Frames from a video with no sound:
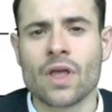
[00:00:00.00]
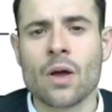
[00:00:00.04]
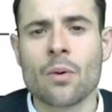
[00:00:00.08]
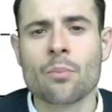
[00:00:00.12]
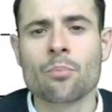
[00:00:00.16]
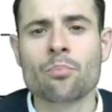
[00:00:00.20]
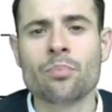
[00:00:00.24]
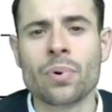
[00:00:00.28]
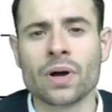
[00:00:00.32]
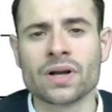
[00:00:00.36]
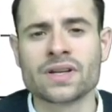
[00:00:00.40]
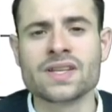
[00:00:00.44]

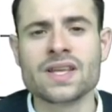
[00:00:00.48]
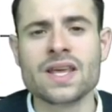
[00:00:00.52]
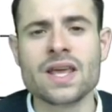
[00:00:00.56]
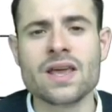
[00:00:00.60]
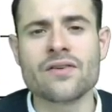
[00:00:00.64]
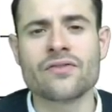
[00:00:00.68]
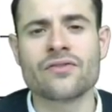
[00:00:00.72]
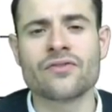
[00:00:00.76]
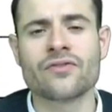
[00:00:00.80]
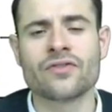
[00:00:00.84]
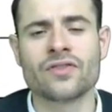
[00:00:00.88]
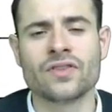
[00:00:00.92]
But
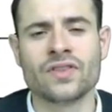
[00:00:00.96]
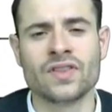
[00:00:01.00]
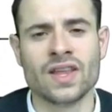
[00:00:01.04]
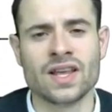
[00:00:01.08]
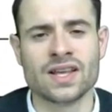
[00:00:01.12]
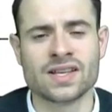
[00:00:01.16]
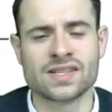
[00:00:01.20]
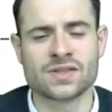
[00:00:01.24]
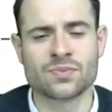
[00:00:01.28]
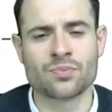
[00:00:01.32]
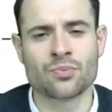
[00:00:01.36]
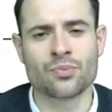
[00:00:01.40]
if
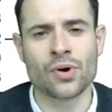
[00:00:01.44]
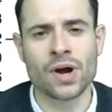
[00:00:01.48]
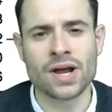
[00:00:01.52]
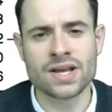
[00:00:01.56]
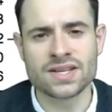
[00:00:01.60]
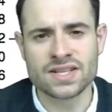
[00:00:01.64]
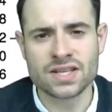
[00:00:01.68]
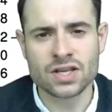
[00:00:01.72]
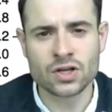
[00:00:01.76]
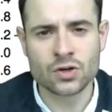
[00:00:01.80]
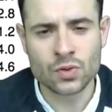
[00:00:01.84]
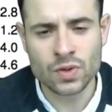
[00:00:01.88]
this
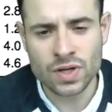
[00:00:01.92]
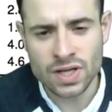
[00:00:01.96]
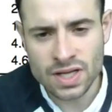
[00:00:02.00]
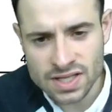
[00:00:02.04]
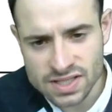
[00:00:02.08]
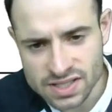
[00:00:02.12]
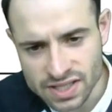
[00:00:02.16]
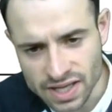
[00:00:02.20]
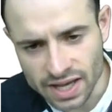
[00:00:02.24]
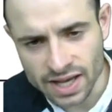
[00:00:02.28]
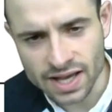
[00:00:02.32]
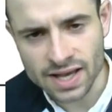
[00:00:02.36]
price
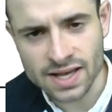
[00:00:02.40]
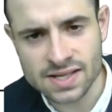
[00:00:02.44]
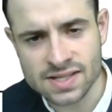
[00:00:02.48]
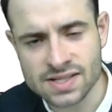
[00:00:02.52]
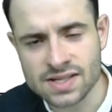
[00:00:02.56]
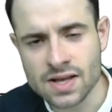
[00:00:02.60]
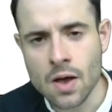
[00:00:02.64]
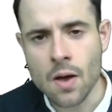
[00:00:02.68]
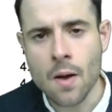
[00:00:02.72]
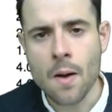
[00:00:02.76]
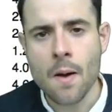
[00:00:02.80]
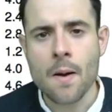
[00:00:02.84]
increase is
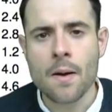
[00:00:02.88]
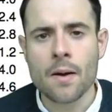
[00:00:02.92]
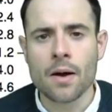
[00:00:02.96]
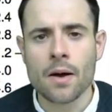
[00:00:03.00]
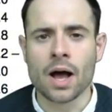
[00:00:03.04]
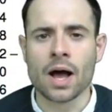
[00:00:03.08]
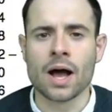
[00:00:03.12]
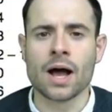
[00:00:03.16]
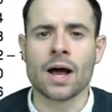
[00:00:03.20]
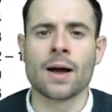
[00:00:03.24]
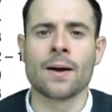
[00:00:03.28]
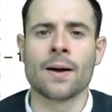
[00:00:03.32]

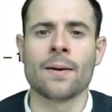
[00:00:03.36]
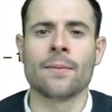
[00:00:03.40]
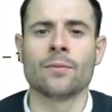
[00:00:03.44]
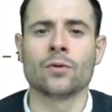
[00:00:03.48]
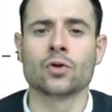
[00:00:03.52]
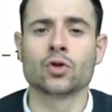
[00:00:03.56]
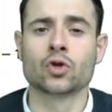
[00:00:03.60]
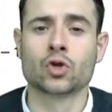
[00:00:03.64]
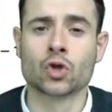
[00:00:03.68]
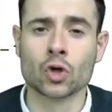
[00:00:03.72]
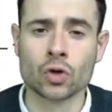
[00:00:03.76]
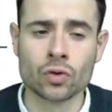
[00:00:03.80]

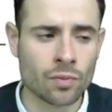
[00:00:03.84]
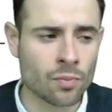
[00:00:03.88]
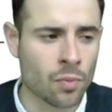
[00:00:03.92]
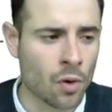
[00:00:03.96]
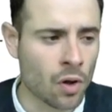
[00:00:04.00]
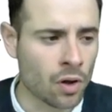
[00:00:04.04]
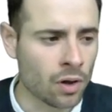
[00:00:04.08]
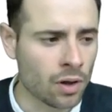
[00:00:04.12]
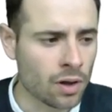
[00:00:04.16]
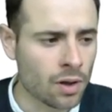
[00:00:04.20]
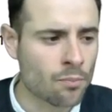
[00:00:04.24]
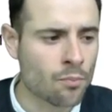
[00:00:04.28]

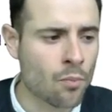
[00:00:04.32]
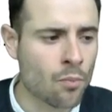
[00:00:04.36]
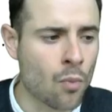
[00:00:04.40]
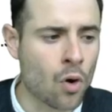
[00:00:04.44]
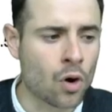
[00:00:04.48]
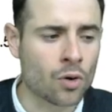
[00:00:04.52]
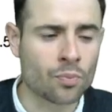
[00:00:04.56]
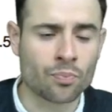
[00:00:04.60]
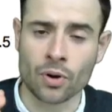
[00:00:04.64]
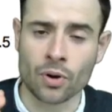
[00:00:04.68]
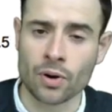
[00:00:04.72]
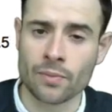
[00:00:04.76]
durable,
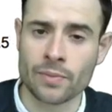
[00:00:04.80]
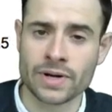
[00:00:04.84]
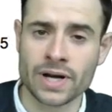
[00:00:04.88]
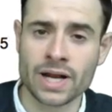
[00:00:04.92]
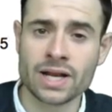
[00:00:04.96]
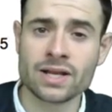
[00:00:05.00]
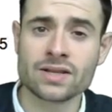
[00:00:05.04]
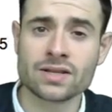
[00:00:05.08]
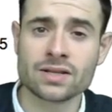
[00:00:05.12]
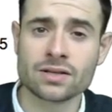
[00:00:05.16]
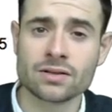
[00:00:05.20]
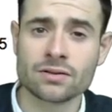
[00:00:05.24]
more
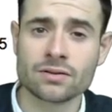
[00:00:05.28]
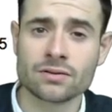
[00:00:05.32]
permanent,